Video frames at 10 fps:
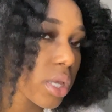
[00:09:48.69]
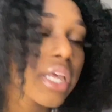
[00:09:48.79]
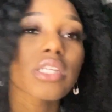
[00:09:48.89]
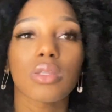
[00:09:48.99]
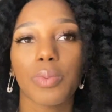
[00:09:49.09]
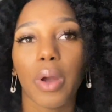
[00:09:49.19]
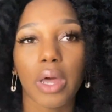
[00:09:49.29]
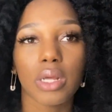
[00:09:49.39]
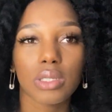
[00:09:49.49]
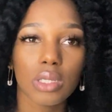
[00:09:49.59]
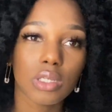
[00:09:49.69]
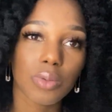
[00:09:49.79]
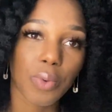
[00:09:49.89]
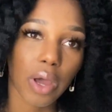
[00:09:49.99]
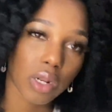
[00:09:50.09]
It's the product. It's
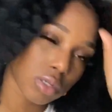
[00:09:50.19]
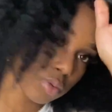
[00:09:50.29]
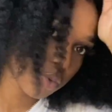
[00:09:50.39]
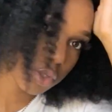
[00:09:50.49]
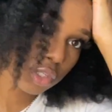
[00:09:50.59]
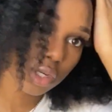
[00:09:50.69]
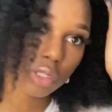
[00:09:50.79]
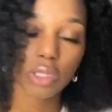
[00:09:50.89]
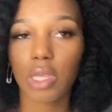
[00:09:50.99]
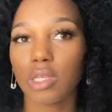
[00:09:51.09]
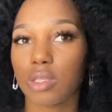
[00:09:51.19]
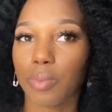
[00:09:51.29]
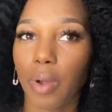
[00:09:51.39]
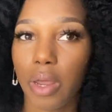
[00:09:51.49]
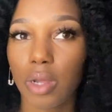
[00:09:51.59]
the product. We're just gonna say it's the
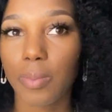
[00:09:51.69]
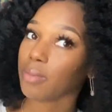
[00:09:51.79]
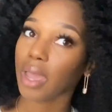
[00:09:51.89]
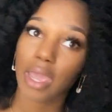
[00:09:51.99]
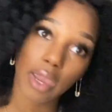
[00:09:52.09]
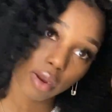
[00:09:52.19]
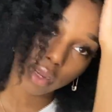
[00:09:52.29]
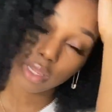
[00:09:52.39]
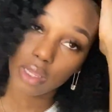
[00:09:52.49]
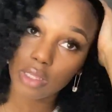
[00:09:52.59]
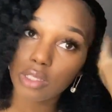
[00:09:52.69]
product. My hair is